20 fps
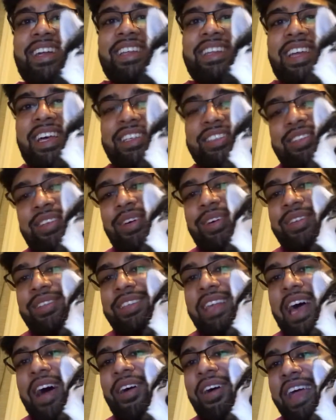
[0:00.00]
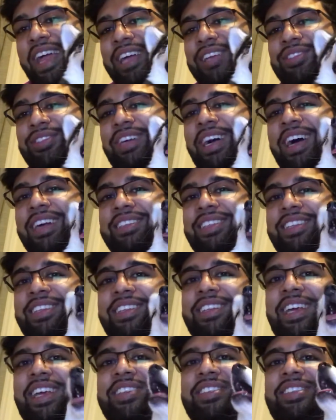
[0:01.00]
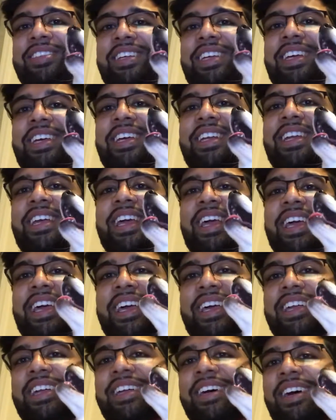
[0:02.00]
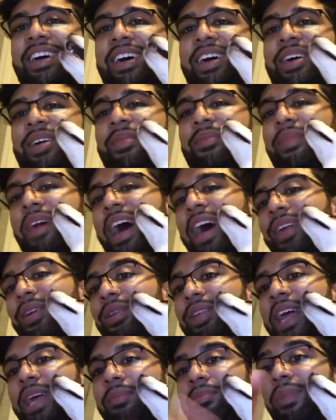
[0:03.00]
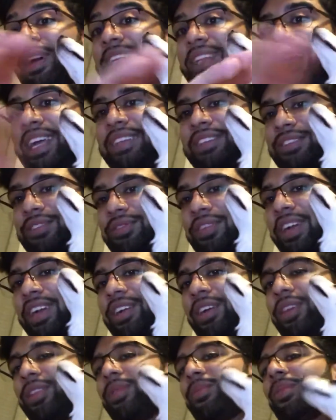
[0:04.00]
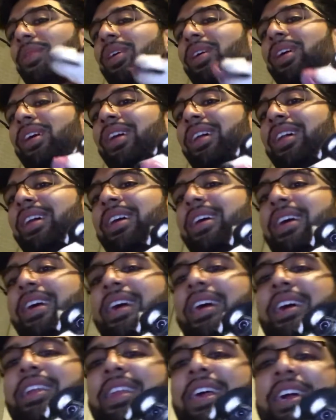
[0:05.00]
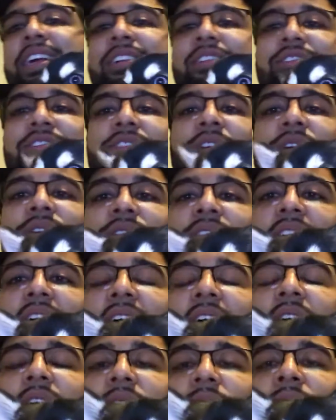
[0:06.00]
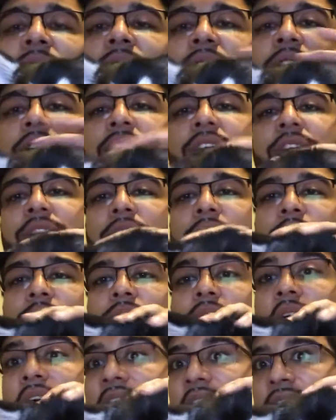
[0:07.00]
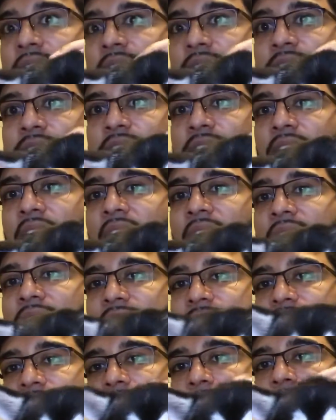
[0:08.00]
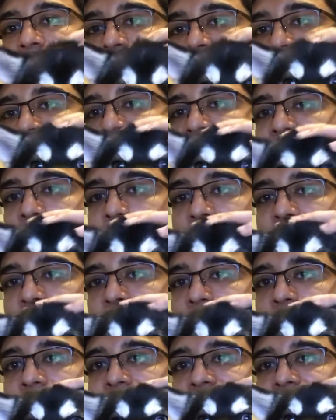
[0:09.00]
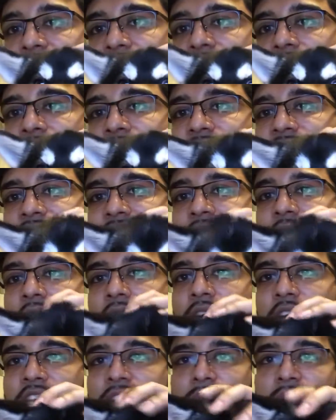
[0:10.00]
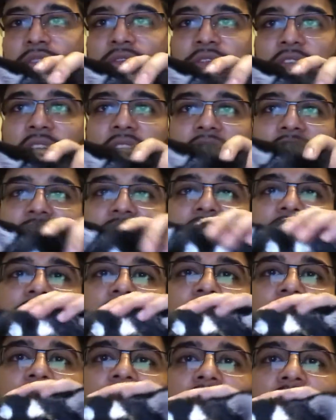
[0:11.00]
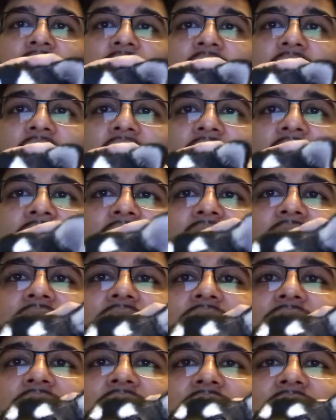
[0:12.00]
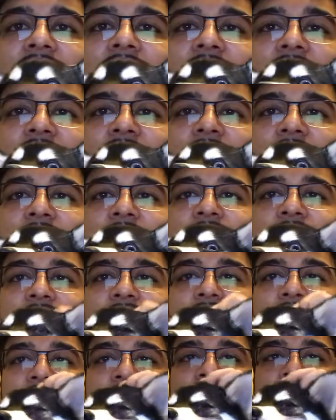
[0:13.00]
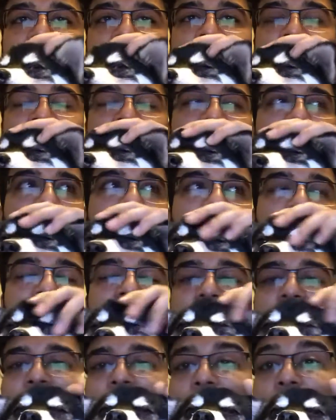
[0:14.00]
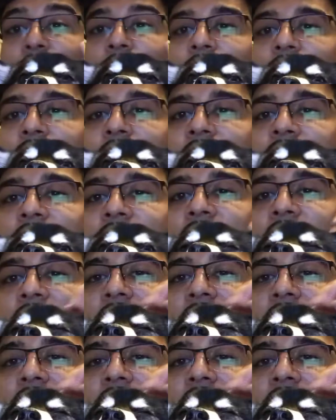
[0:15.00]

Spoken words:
that shows how Andrew got into detention, and I Don't Like Mondays is written on the wall that shows how, Brian, he asked like what's gonna happen on Monday, are they still all gonna be friends? And they also have a notebook